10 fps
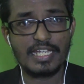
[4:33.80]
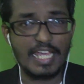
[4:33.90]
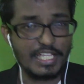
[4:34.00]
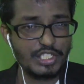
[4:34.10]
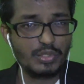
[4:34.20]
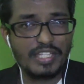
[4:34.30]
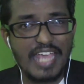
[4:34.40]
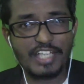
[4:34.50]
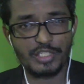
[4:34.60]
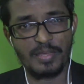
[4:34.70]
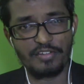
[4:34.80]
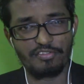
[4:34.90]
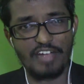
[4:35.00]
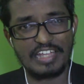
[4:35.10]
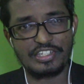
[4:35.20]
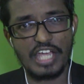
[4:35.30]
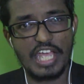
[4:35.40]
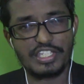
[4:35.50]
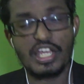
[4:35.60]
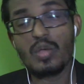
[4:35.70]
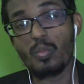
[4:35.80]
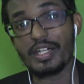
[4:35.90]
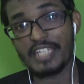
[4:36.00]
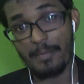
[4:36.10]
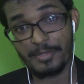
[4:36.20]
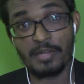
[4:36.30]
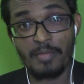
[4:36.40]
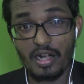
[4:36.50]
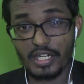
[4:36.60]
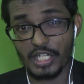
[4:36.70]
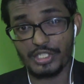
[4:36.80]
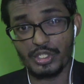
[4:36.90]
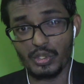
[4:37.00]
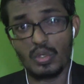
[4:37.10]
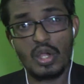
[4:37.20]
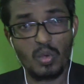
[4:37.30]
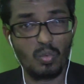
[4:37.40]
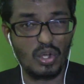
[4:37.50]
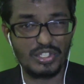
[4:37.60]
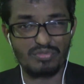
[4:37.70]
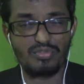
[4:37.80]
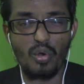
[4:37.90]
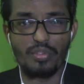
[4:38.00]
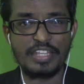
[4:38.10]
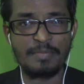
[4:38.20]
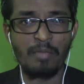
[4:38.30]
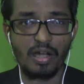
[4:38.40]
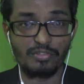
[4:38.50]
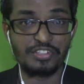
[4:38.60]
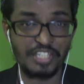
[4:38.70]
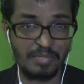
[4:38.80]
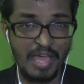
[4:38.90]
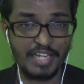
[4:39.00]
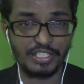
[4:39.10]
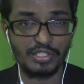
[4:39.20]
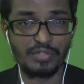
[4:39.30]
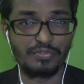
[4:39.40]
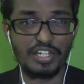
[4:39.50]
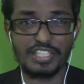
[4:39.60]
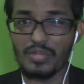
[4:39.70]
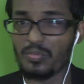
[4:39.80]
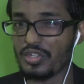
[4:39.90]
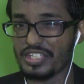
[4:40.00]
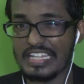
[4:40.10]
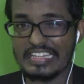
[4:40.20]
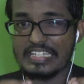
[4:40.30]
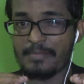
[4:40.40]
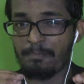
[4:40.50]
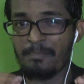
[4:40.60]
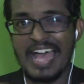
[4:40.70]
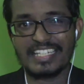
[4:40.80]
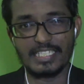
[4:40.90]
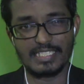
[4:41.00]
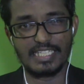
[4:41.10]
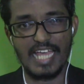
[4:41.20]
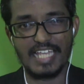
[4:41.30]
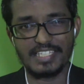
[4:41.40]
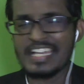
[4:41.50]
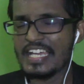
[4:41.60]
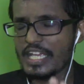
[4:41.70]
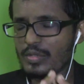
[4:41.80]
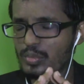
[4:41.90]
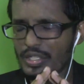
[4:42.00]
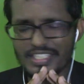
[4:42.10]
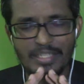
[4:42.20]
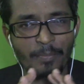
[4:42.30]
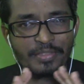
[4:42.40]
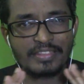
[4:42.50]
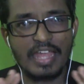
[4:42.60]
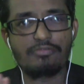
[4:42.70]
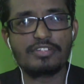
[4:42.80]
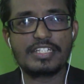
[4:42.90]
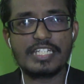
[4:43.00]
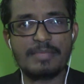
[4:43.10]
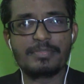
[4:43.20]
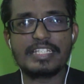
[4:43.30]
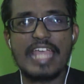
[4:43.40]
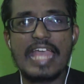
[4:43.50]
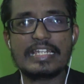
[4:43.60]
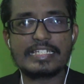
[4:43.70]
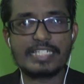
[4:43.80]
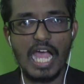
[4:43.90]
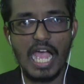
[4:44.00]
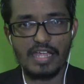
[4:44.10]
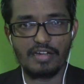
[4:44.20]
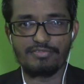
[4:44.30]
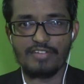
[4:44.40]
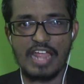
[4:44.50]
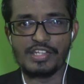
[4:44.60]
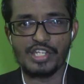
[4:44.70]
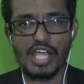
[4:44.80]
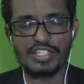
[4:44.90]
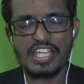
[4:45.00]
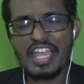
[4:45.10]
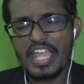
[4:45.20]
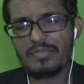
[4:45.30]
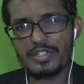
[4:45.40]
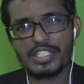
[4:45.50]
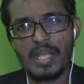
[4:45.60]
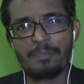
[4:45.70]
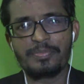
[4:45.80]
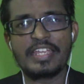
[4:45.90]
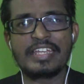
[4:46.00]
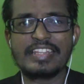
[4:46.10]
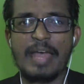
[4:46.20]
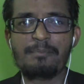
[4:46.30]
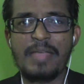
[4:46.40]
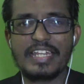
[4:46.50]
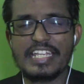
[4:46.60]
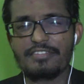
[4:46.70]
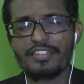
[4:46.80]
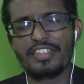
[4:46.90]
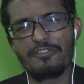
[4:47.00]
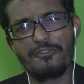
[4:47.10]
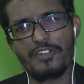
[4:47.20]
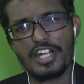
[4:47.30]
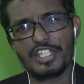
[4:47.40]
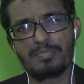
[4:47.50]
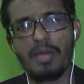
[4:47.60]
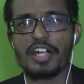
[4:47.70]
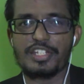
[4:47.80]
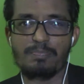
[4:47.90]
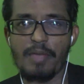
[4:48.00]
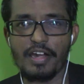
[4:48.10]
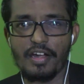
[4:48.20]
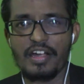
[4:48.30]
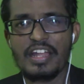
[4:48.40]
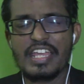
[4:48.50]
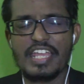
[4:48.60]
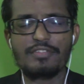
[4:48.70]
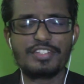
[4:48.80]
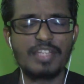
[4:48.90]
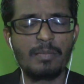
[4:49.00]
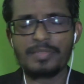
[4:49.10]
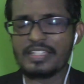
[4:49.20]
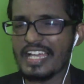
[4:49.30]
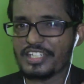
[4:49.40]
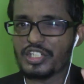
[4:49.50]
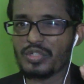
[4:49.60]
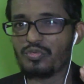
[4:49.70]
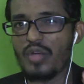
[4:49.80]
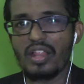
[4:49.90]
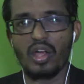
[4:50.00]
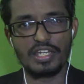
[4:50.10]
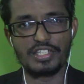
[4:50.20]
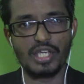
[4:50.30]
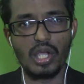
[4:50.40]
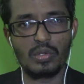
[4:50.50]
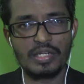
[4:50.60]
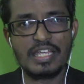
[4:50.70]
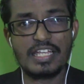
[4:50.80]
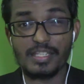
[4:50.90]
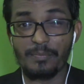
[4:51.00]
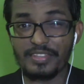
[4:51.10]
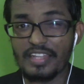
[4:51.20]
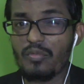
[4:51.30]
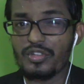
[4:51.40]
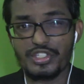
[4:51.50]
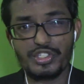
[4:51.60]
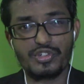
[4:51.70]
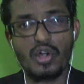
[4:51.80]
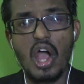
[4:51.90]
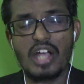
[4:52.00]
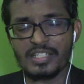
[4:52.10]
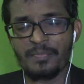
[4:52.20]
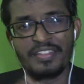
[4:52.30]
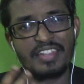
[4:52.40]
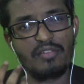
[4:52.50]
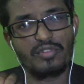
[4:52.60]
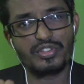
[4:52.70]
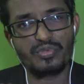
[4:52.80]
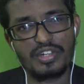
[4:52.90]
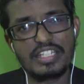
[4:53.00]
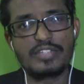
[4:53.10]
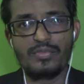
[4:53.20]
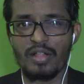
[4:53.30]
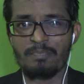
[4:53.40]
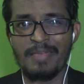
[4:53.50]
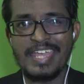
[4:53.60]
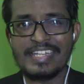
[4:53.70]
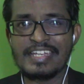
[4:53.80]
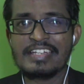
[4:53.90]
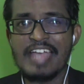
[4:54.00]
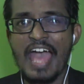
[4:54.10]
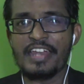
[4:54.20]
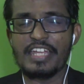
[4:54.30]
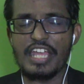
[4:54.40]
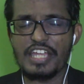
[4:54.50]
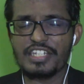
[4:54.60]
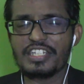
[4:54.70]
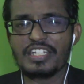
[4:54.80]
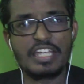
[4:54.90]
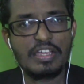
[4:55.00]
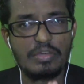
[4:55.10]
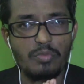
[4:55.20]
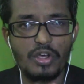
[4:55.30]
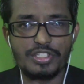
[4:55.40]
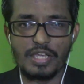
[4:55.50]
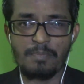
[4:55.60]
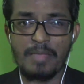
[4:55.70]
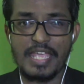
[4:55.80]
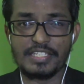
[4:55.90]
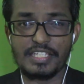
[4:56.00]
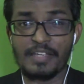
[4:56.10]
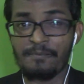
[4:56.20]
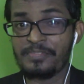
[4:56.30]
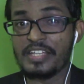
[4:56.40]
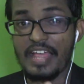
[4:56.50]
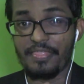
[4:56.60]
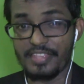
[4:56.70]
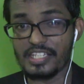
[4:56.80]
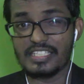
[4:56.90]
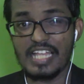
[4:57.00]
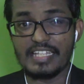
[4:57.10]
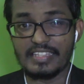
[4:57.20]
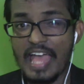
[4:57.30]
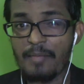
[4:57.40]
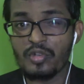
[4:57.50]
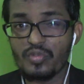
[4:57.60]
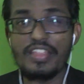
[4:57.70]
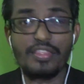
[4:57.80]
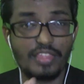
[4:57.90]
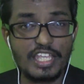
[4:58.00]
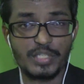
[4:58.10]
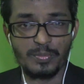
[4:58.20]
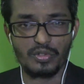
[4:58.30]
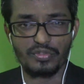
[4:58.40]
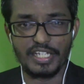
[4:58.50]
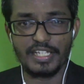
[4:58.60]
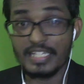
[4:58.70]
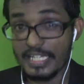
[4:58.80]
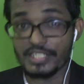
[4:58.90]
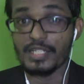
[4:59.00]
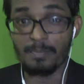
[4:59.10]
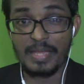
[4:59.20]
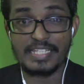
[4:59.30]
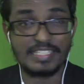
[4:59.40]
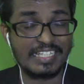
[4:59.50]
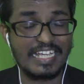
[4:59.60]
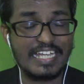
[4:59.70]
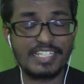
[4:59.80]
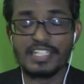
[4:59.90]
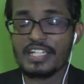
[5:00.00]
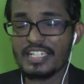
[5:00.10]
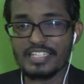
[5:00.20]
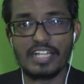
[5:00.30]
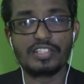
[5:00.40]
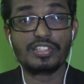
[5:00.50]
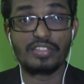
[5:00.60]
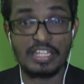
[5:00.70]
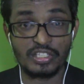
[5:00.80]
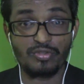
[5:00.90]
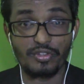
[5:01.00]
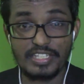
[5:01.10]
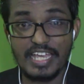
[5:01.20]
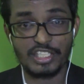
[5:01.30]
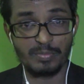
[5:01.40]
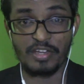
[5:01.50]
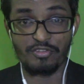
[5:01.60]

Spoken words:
is to the X-Men franchise what Captain America 2 was for the Marvel Cinematic Universe. It was the masterclass. It was something that redeemed the entire franchise. It was something that made even the worst parts better. It was something that stood well on its own, something that was strong, something that was really well made, and it was amazing. And just like that movie, this movie is amazing. It does things for the X-Men